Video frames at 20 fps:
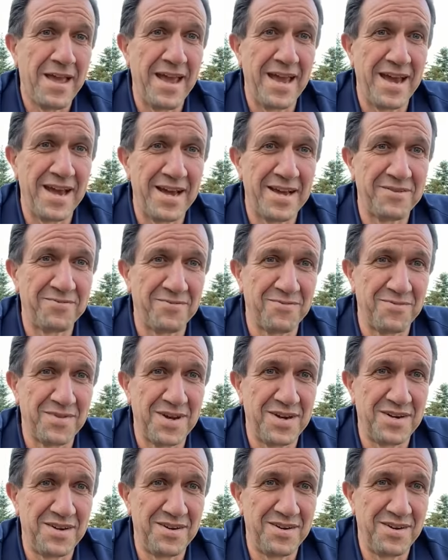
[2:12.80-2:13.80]
And
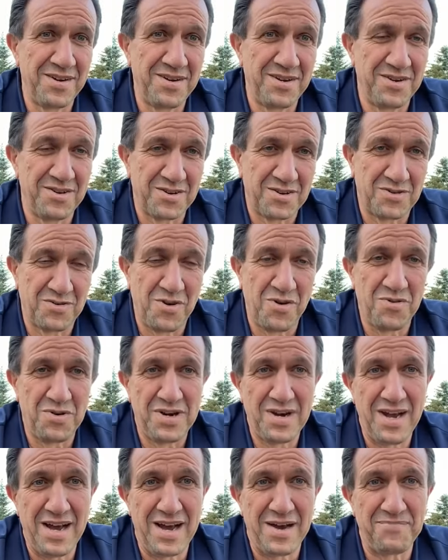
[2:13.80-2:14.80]
when you're
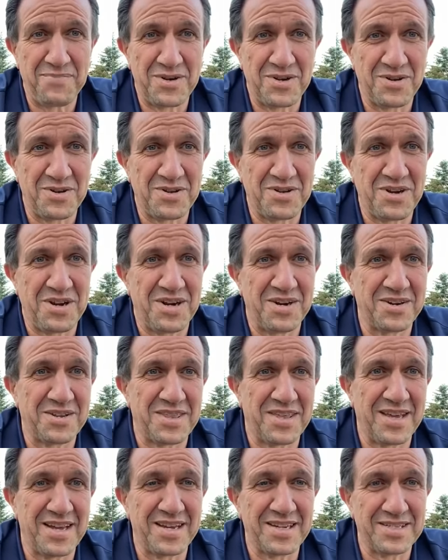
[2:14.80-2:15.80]
growing up, you know, you hear
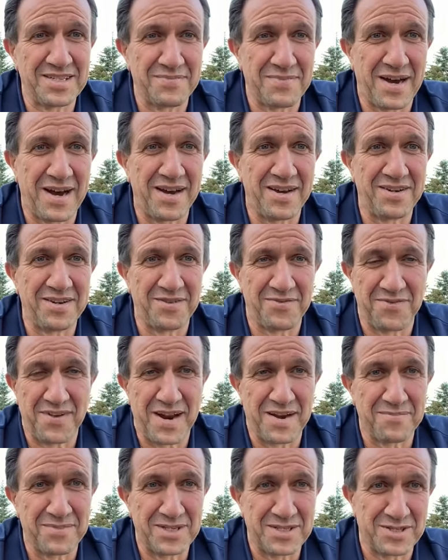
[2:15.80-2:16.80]
things about your
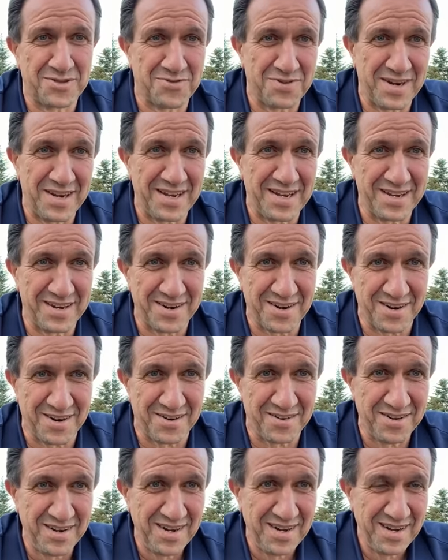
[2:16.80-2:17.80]
family tree. You
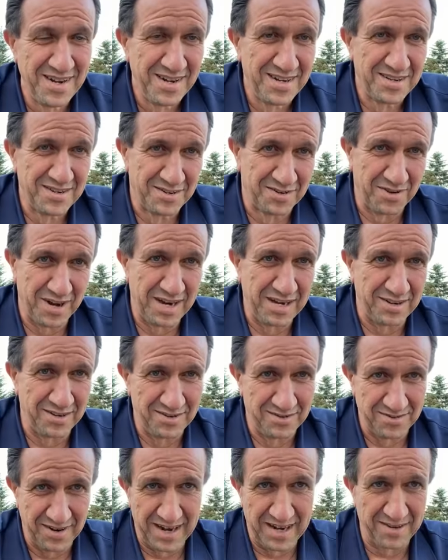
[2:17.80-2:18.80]
know,
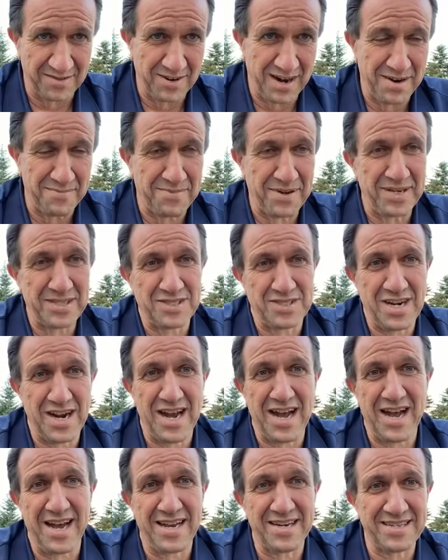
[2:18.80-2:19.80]
great-great-grandpa
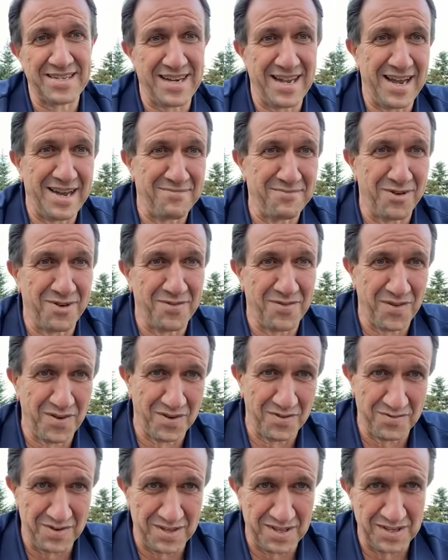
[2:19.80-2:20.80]
John came
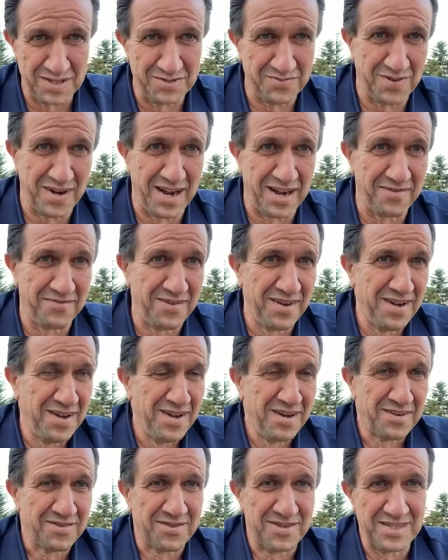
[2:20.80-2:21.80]
over with his wife
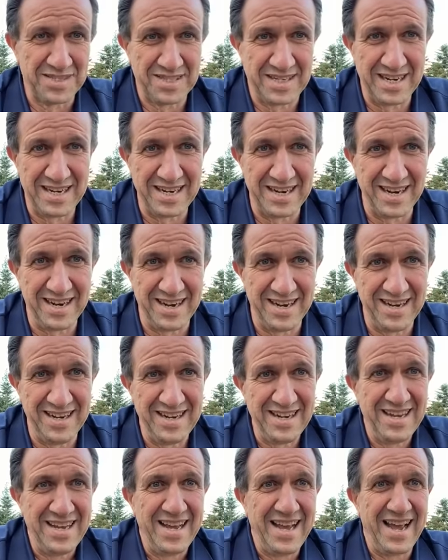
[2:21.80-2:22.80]

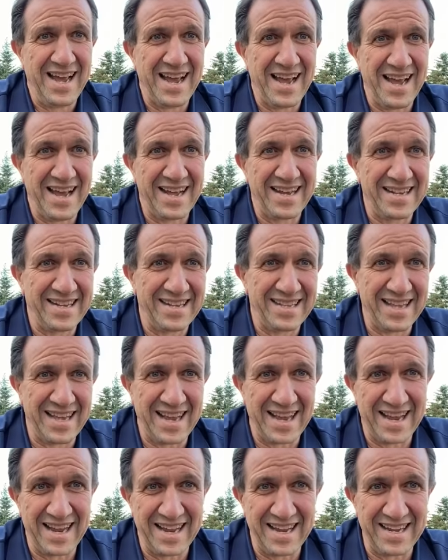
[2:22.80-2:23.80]
Christina, and
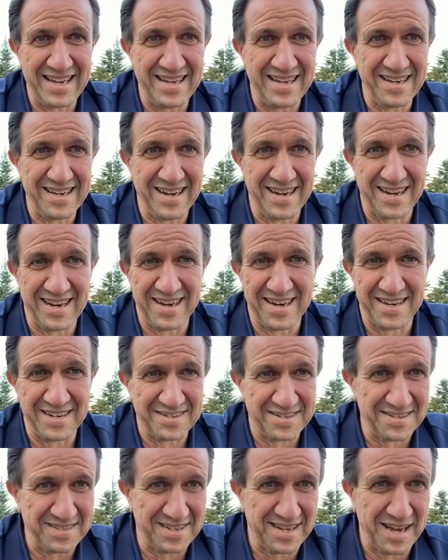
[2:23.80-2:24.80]
they
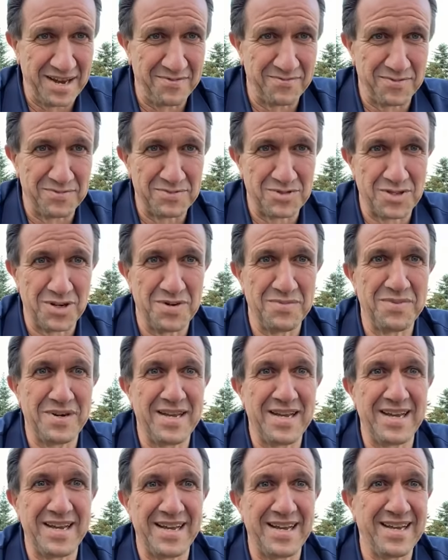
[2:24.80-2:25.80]
came from
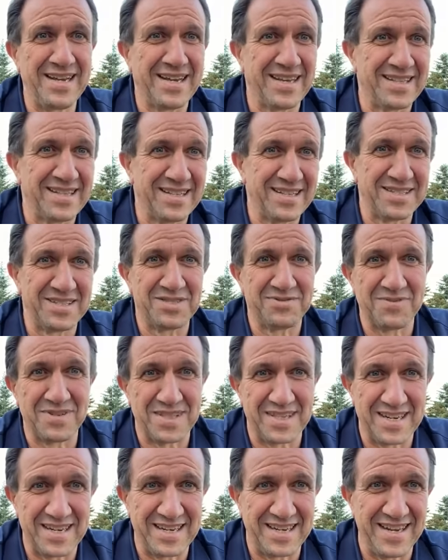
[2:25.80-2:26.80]
Germany, and this is
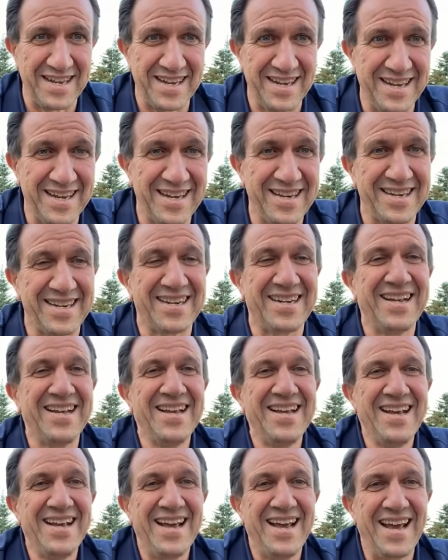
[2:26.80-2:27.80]
what they did.
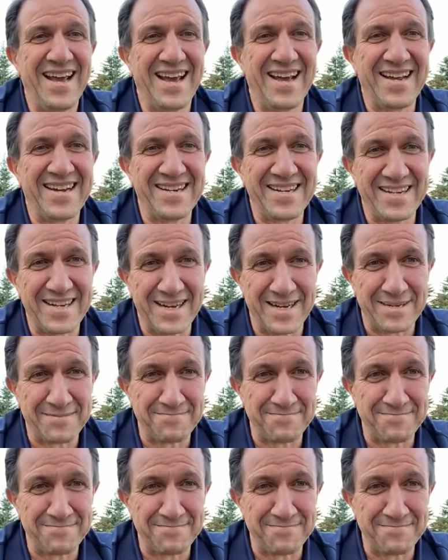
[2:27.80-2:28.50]
And